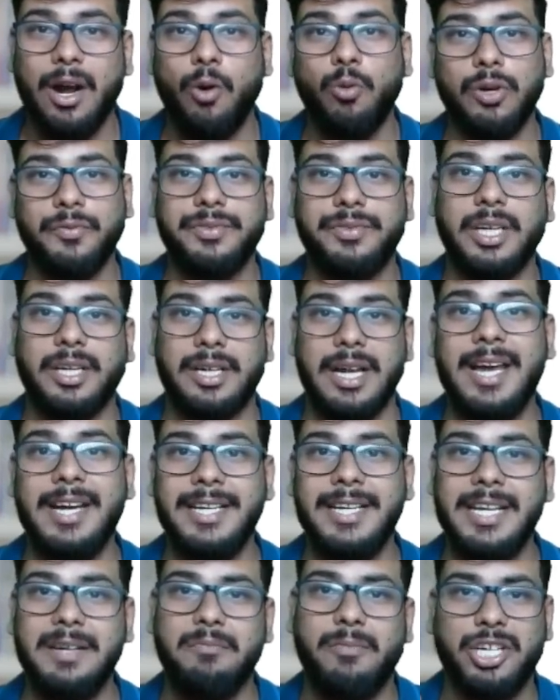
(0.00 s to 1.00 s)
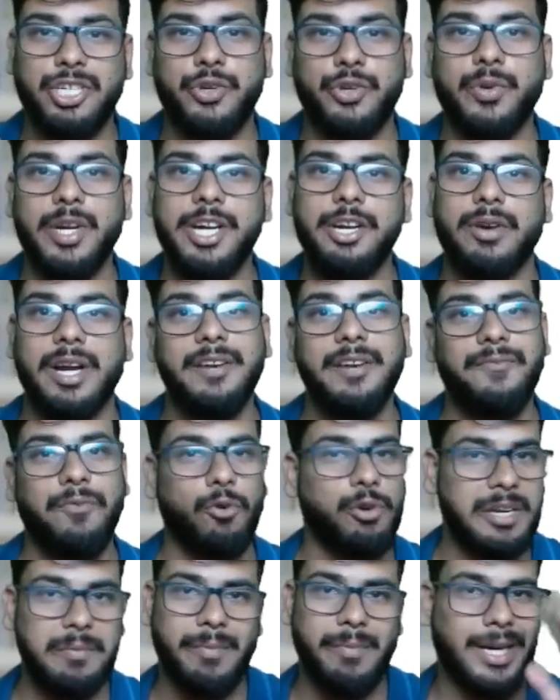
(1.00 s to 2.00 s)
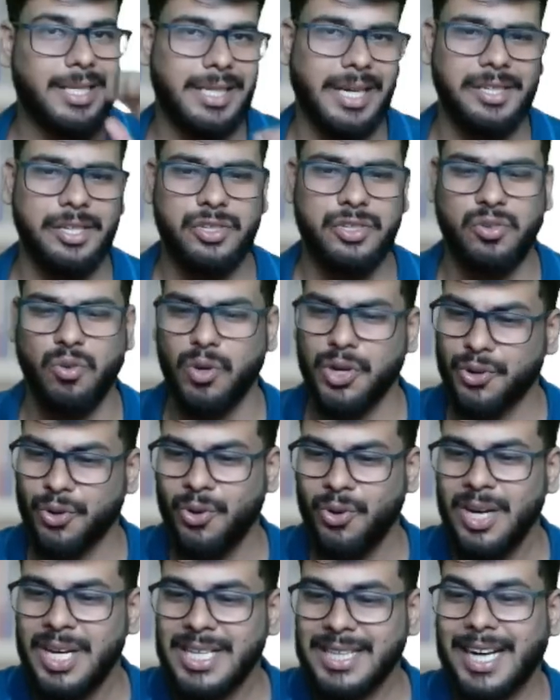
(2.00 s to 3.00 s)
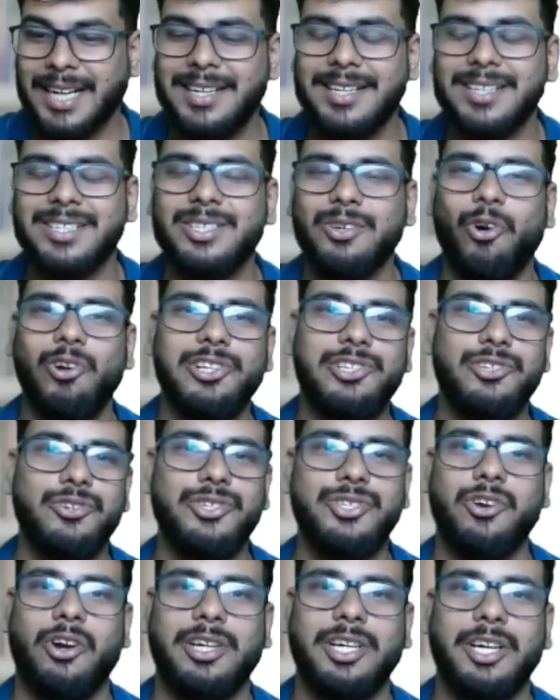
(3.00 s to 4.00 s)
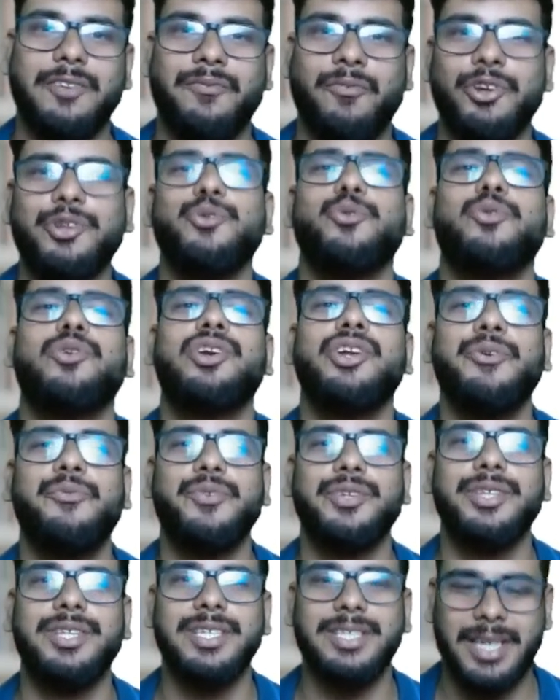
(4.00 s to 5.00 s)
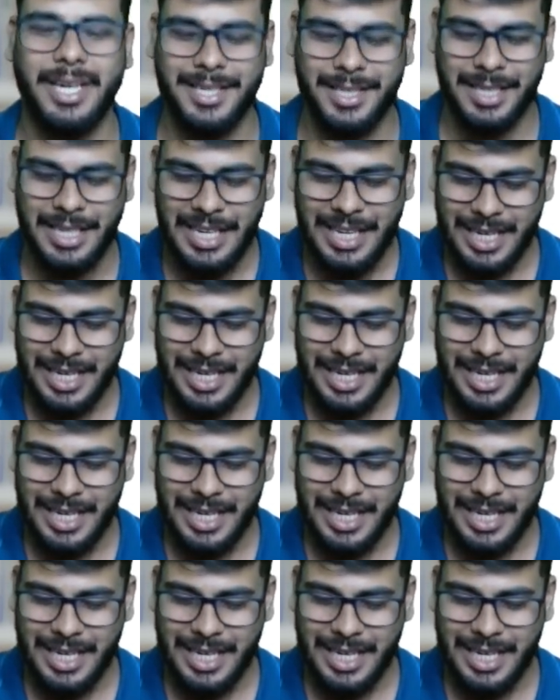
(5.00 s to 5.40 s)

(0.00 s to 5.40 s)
Out of that 18 marks, you need to write 14 marks. I just told you, no, that is also sorted for you. Clear with this, guys?